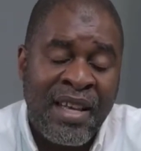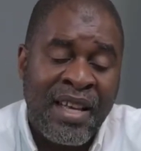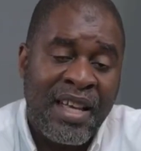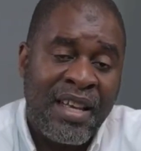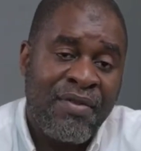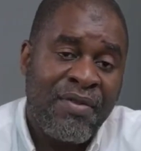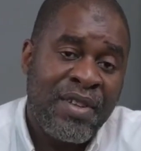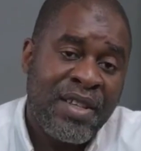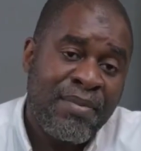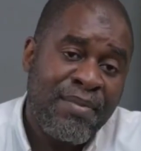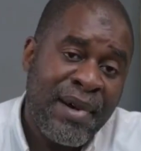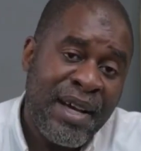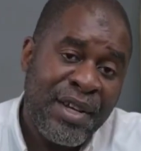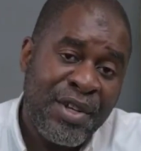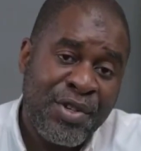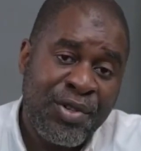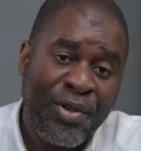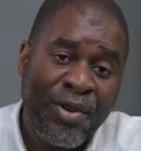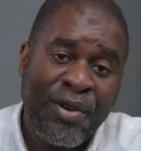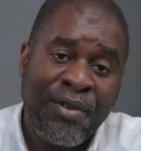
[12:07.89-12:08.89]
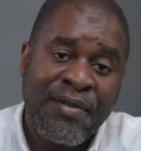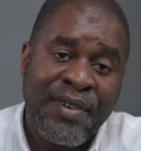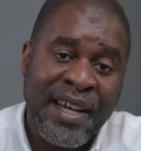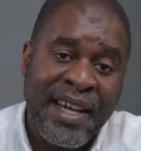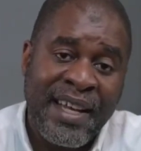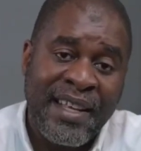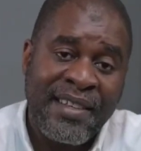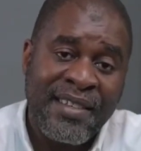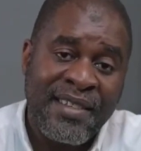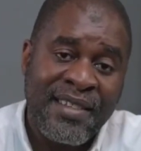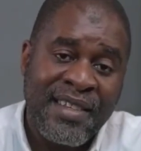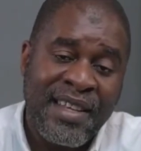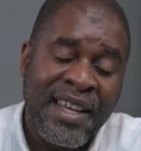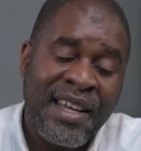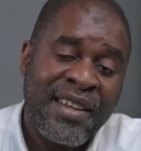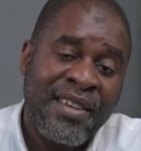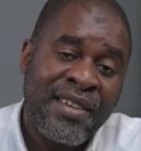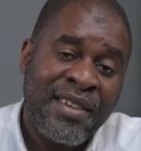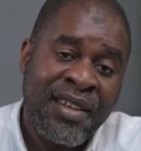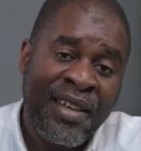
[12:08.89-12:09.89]
if it's by show of hands
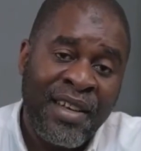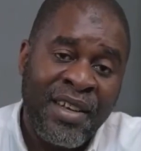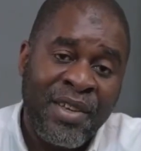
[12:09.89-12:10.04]
and